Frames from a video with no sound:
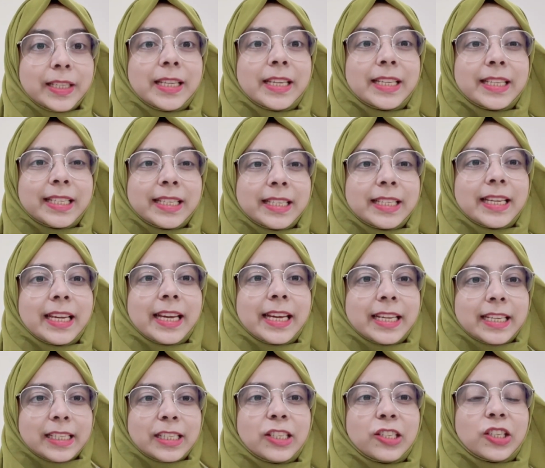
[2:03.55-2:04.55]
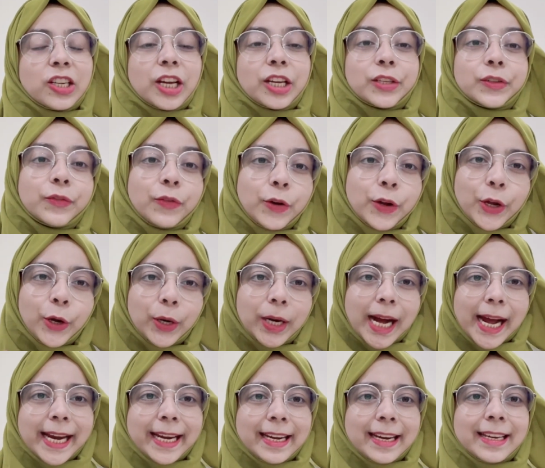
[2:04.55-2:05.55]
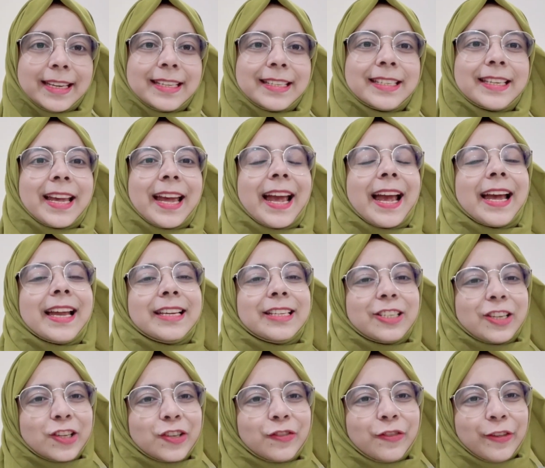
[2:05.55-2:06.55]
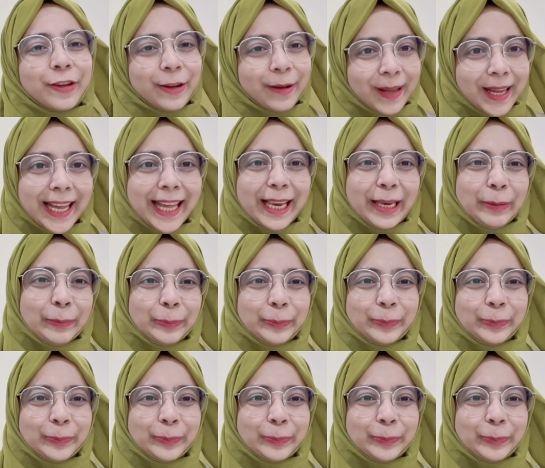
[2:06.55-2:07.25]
This is just for your guidance and just for your help.